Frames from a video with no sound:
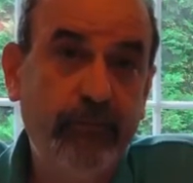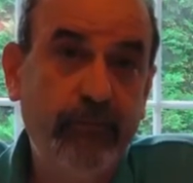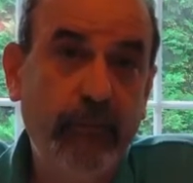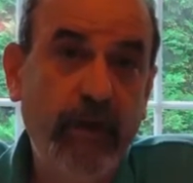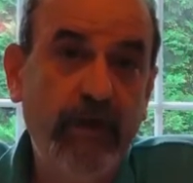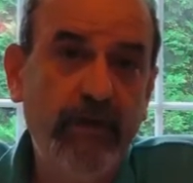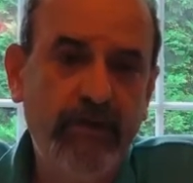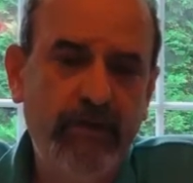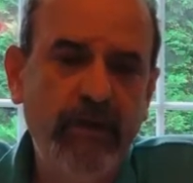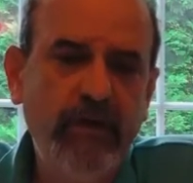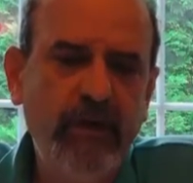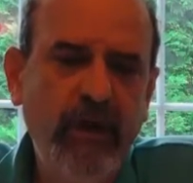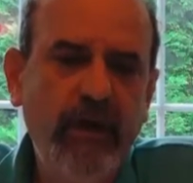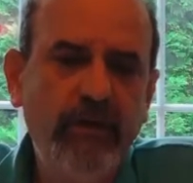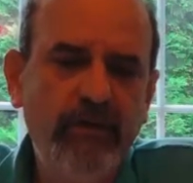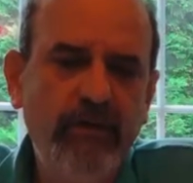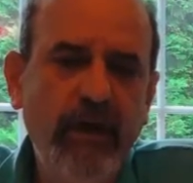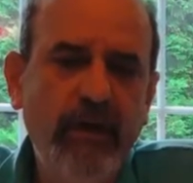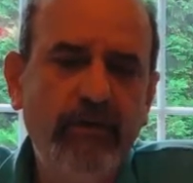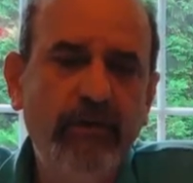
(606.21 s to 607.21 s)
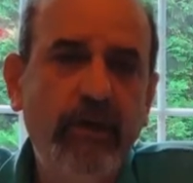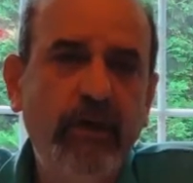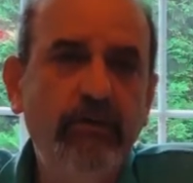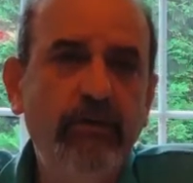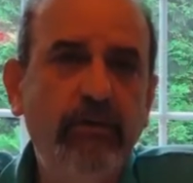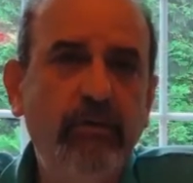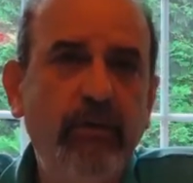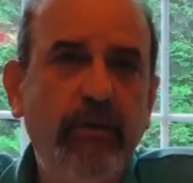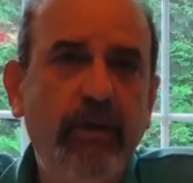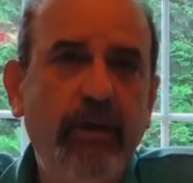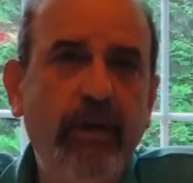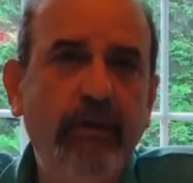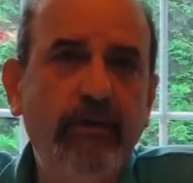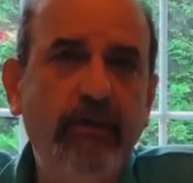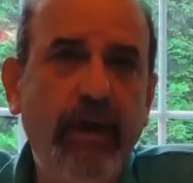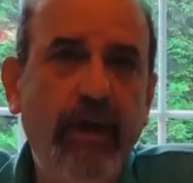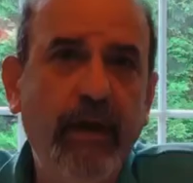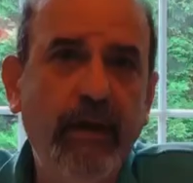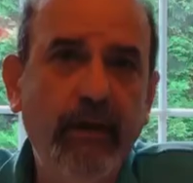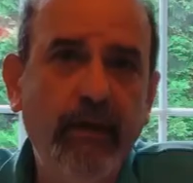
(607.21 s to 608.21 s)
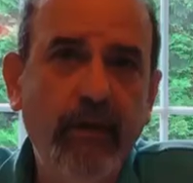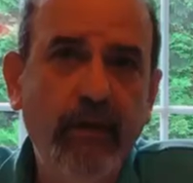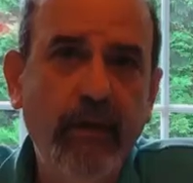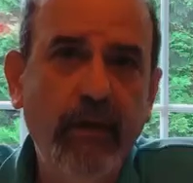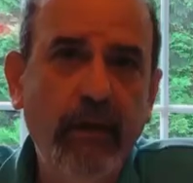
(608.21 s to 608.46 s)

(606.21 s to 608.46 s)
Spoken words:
And he said, yes, yes, I do realize that.